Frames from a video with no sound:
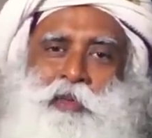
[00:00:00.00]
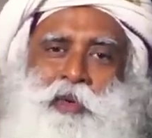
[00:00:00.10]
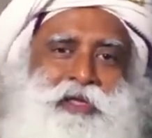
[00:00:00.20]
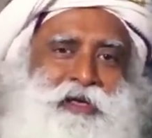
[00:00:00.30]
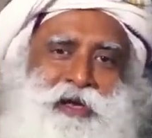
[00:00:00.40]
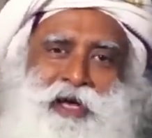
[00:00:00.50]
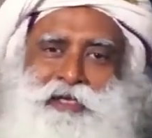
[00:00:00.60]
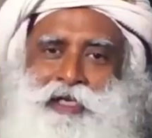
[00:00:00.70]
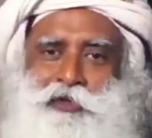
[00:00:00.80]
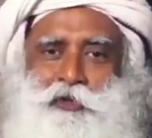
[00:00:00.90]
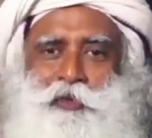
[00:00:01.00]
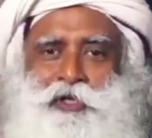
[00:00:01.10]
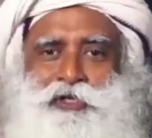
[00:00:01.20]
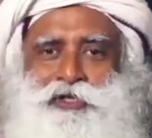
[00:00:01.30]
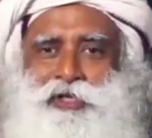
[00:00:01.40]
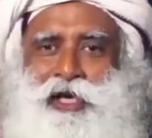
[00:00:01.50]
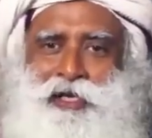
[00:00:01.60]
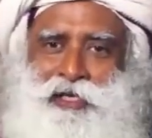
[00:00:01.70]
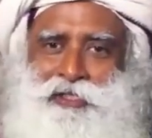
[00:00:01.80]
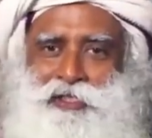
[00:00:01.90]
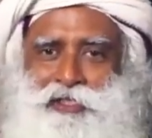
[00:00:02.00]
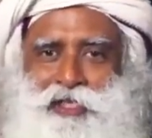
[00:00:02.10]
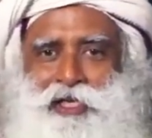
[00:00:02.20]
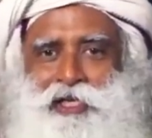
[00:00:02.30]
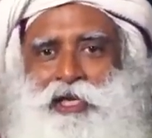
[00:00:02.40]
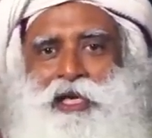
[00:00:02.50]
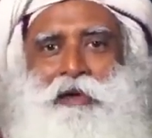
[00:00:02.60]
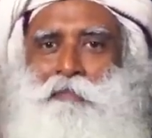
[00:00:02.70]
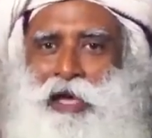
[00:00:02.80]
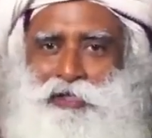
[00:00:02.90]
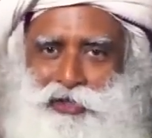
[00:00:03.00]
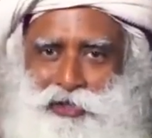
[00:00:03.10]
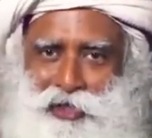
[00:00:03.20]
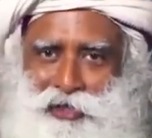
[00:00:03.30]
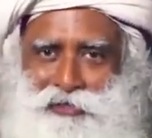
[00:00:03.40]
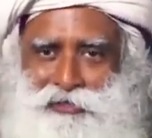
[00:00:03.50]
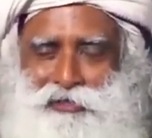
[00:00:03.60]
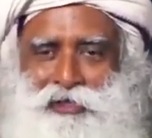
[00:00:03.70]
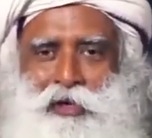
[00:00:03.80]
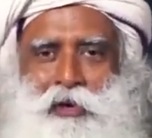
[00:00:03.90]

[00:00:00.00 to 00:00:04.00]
with great exuberance and ecstasy imagine things,